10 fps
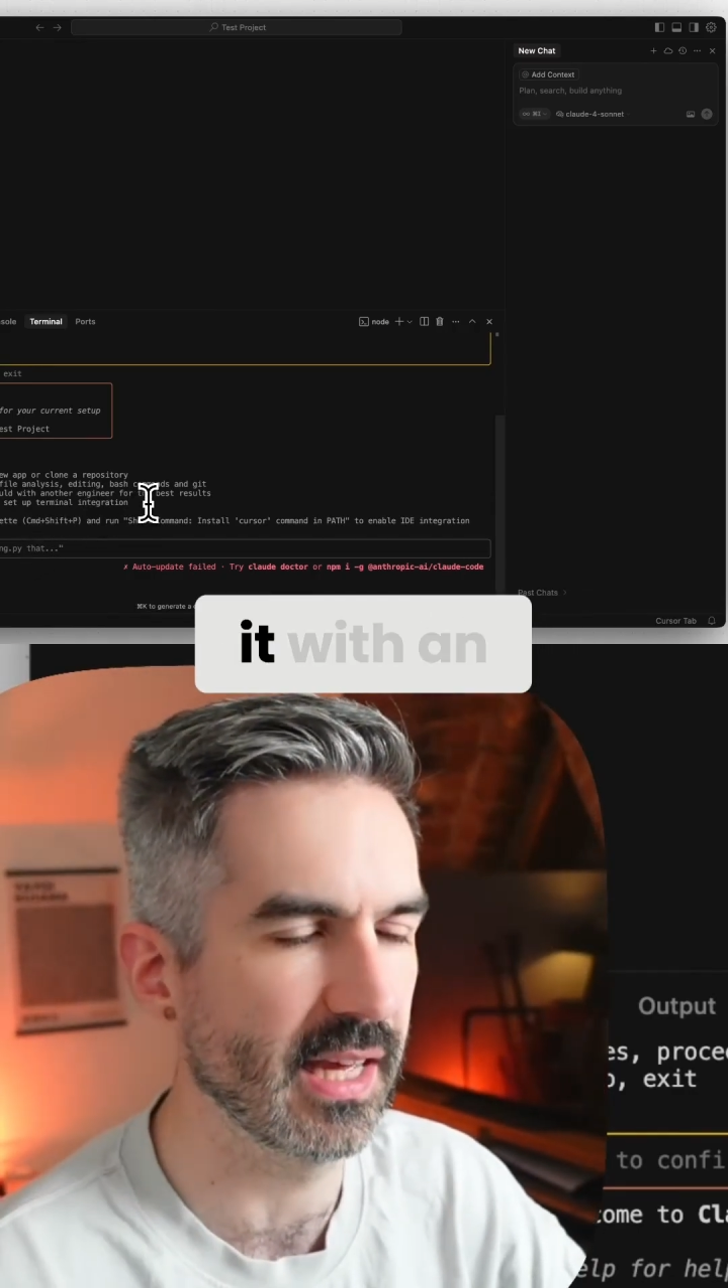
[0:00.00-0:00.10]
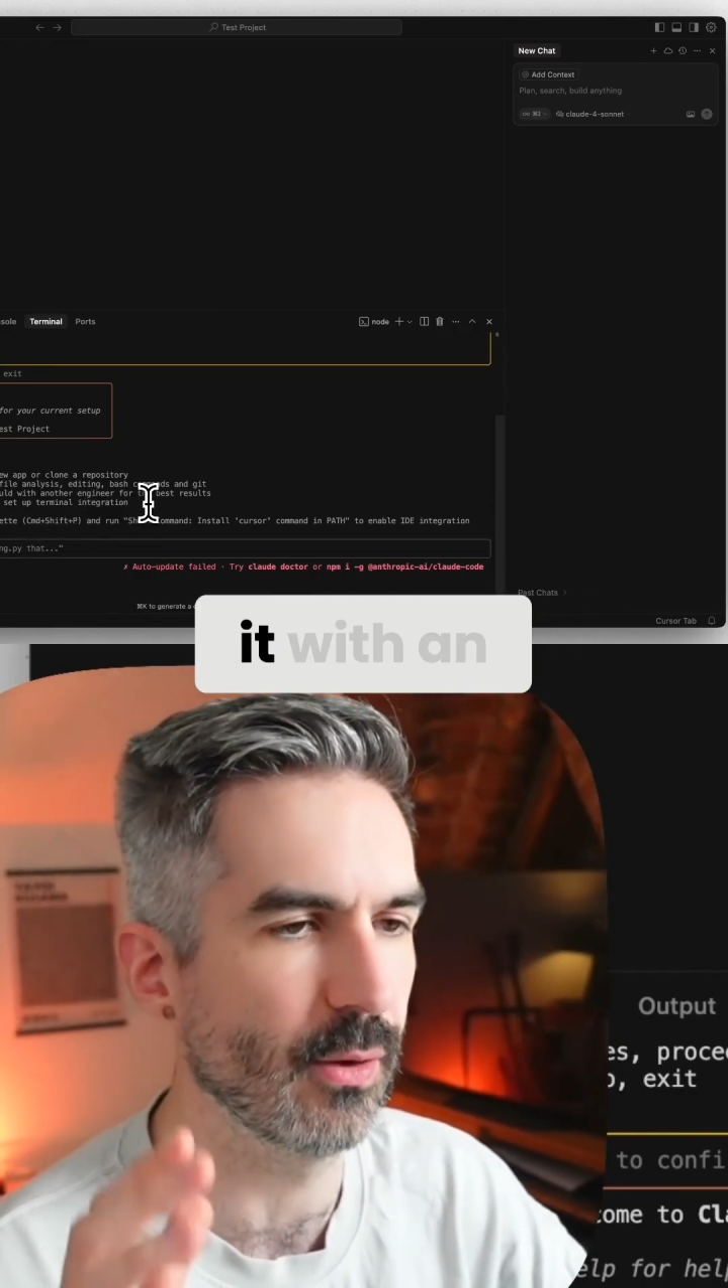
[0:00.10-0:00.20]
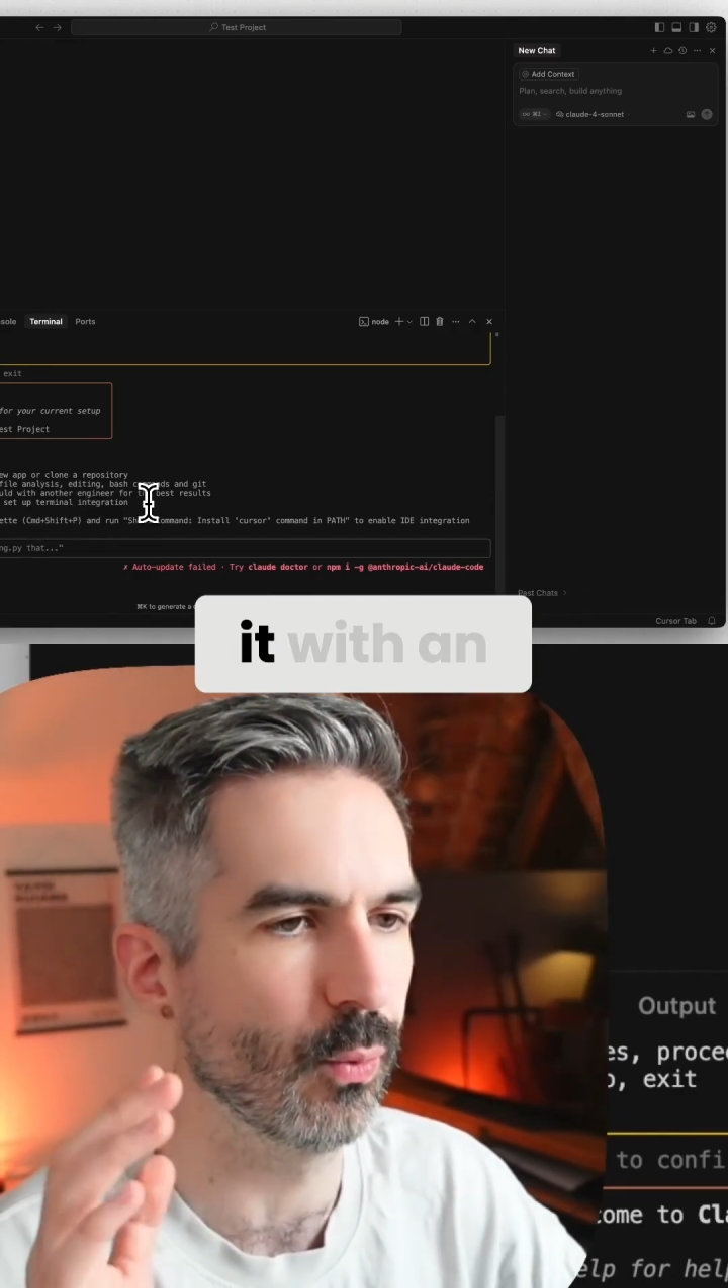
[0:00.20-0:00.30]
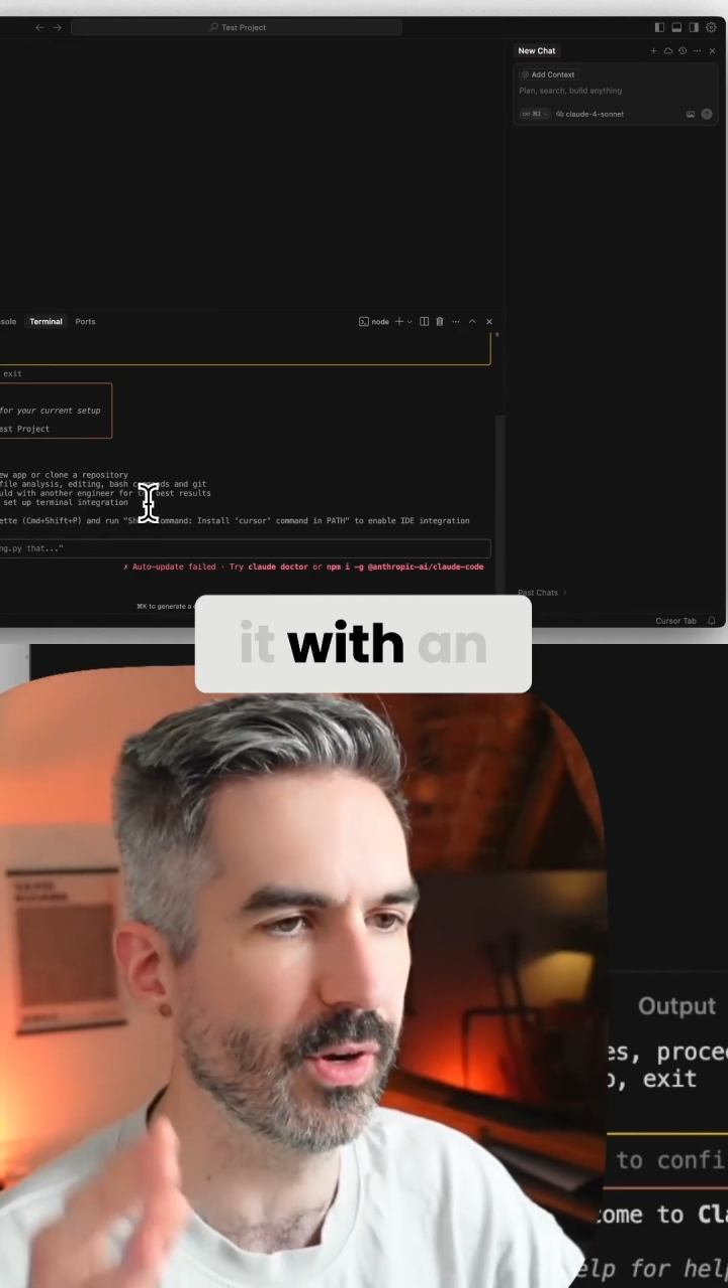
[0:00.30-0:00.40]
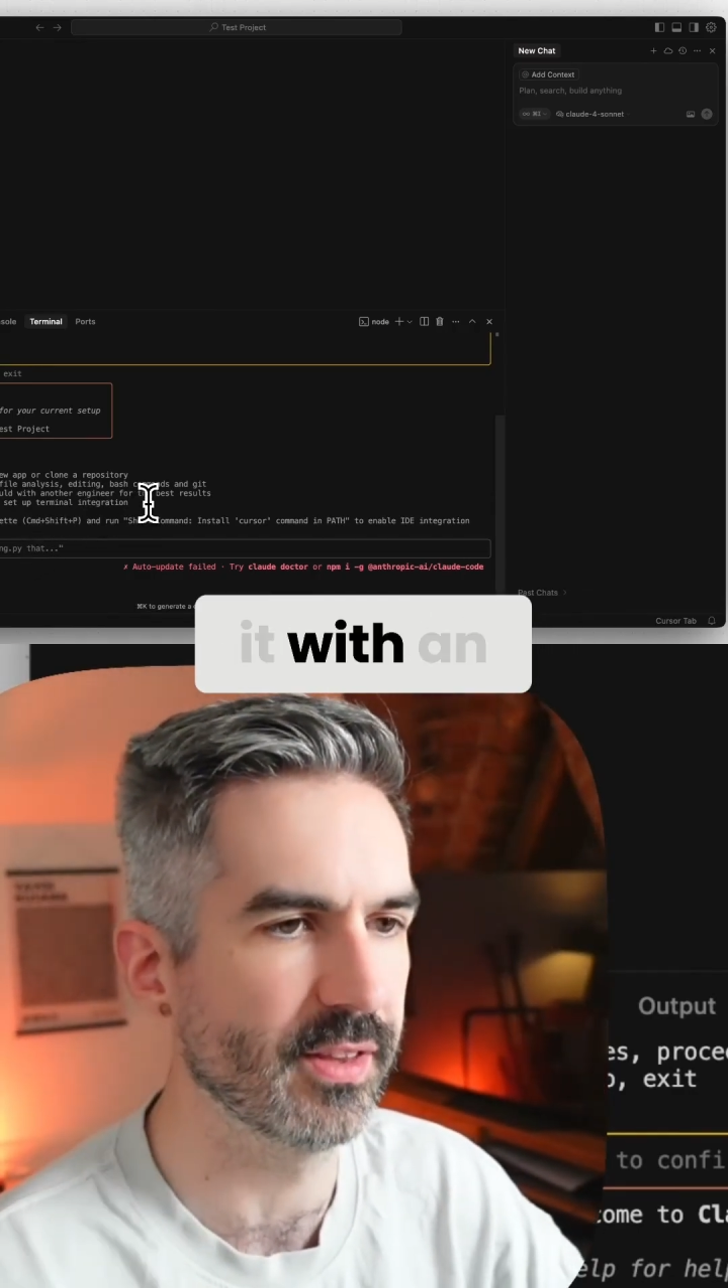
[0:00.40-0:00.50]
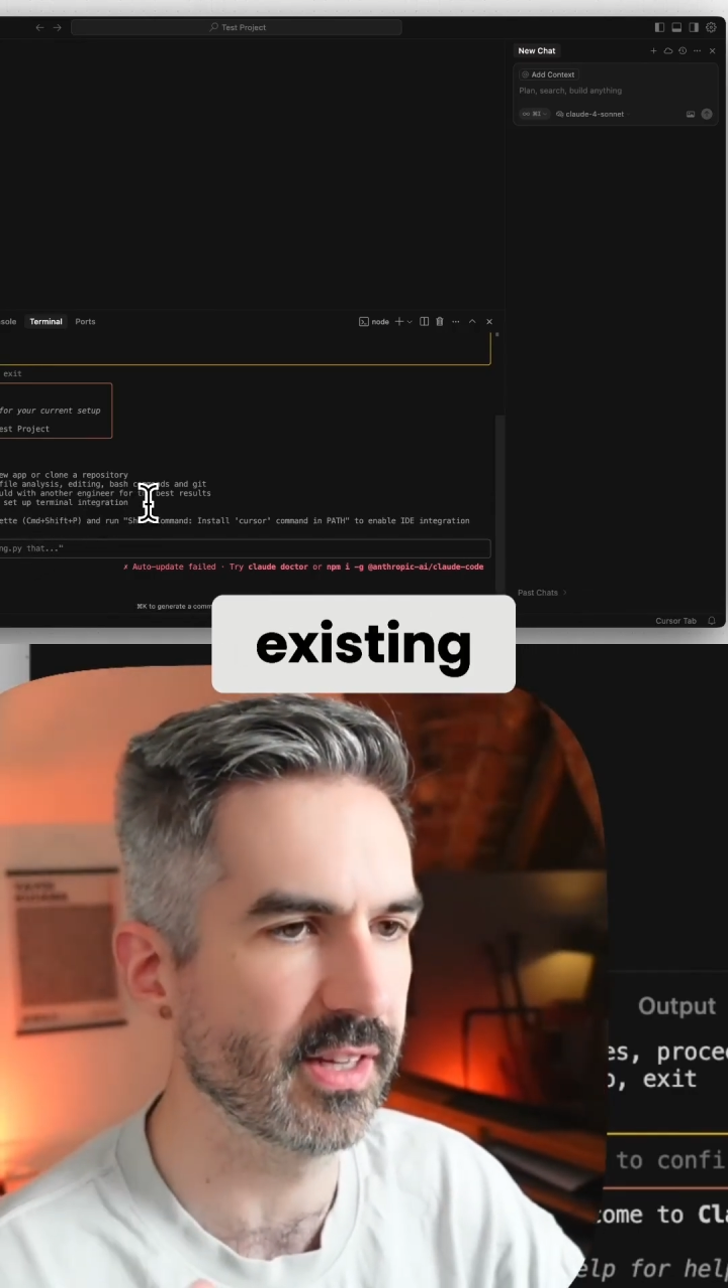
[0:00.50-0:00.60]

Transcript: it with